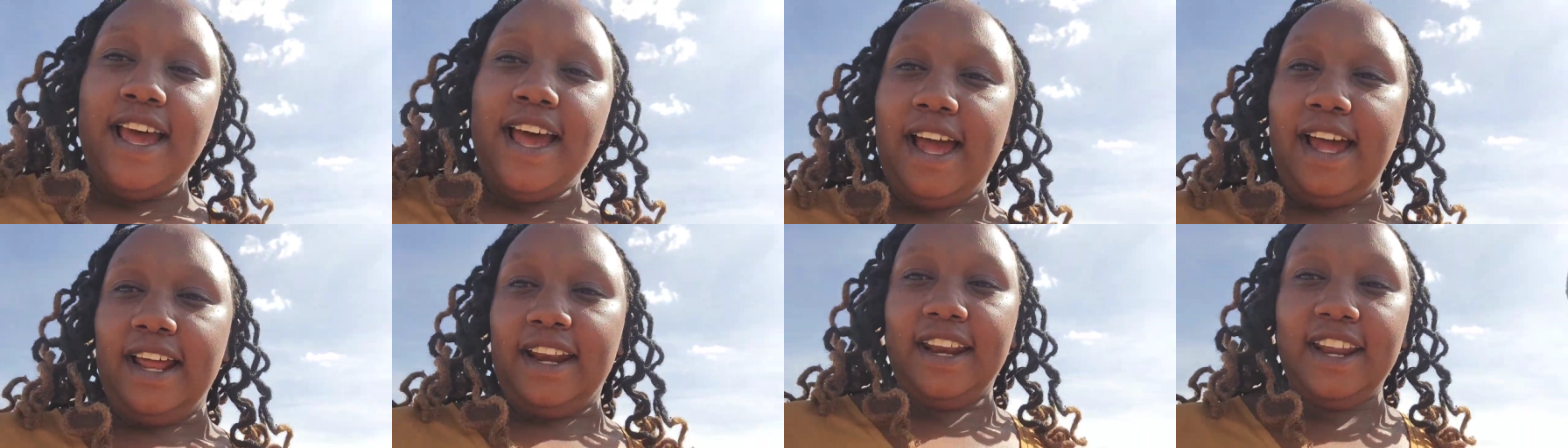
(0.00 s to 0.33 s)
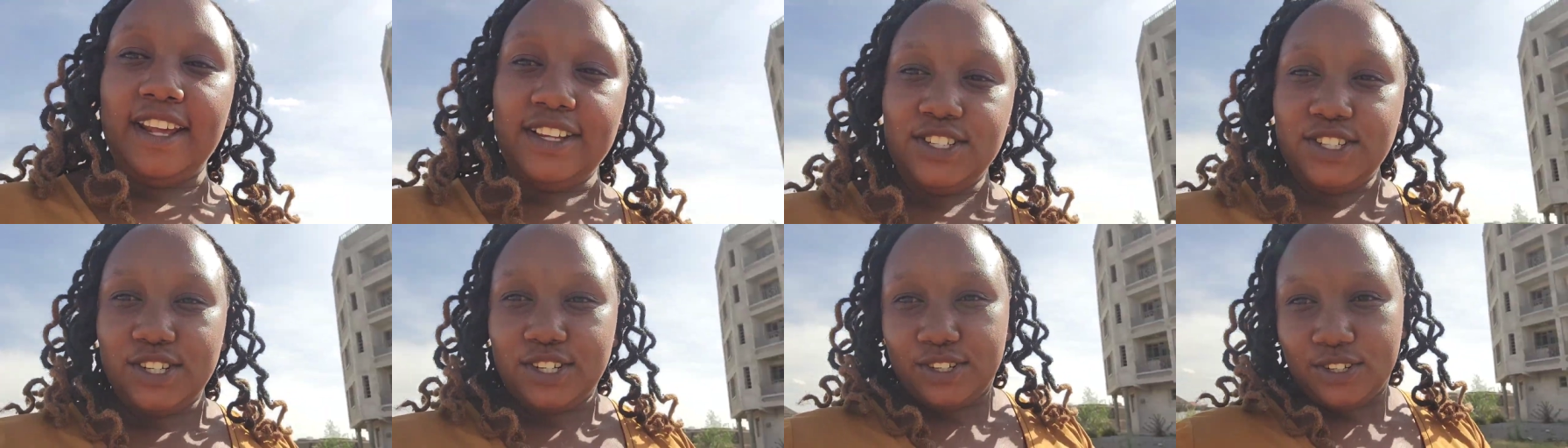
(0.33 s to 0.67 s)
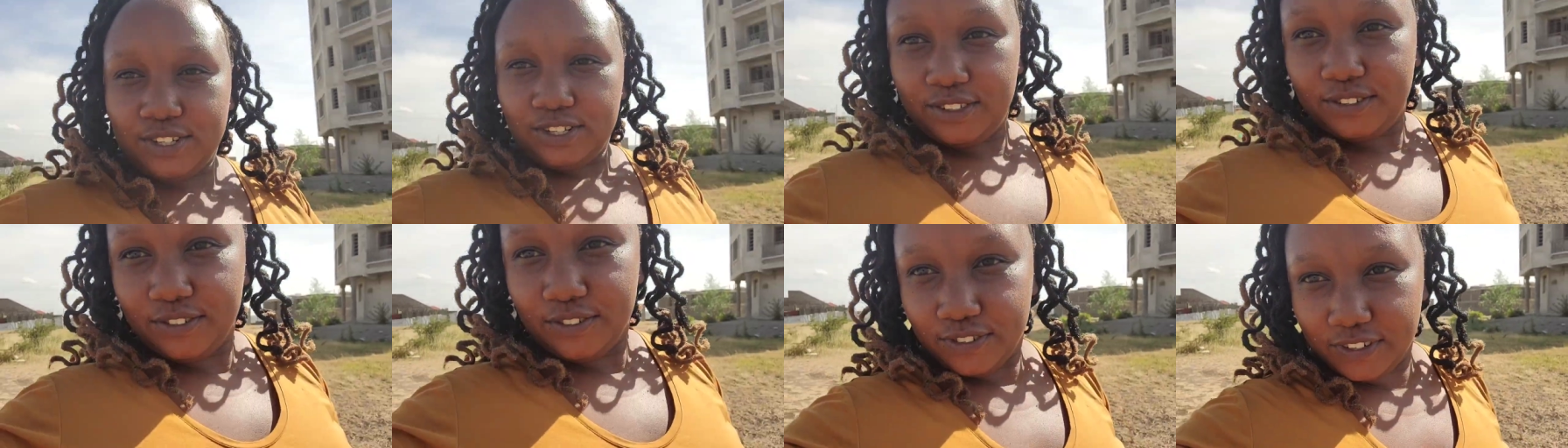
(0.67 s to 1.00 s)
a
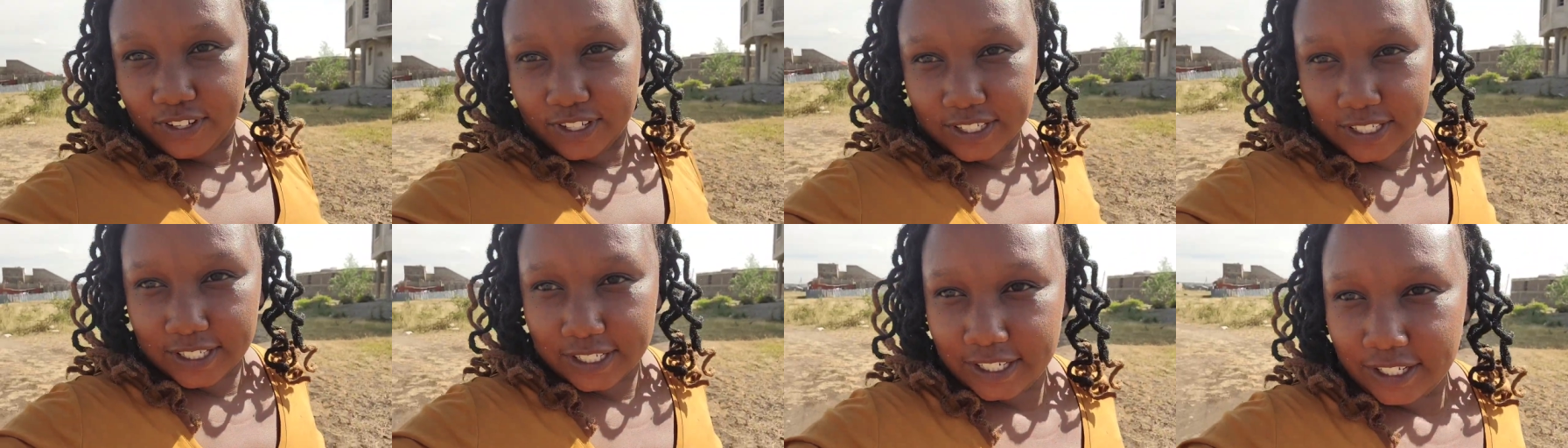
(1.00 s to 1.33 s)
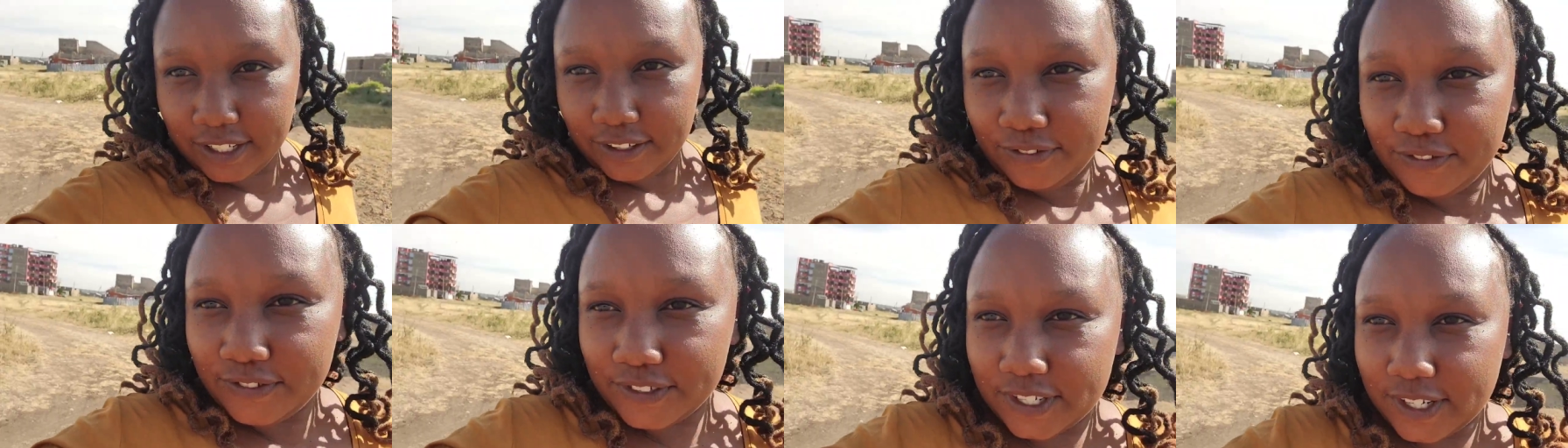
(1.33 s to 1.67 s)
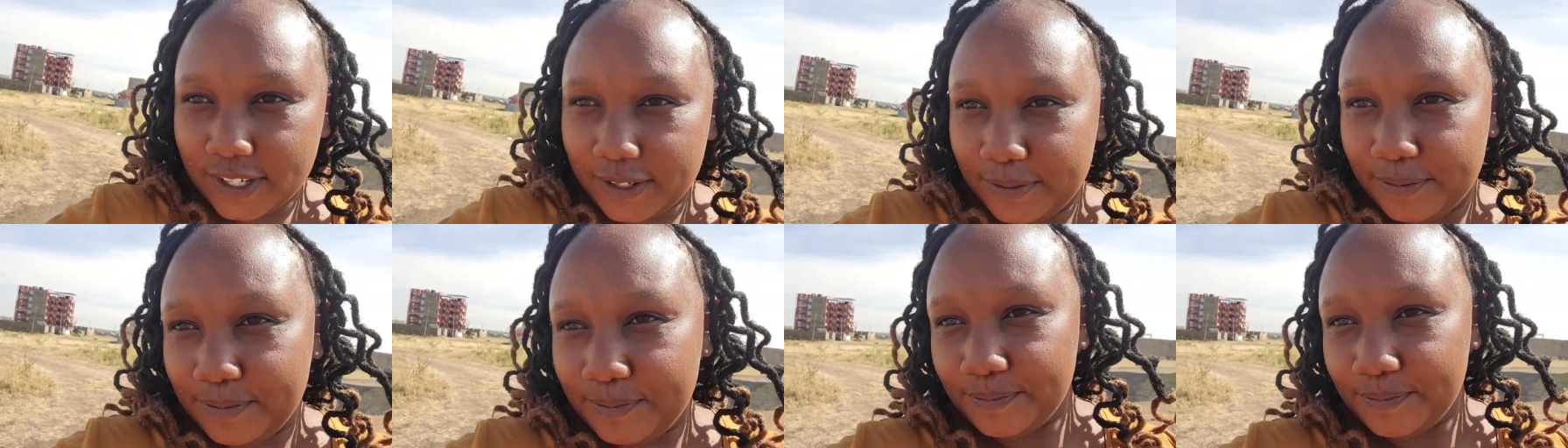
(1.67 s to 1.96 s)
natural facelift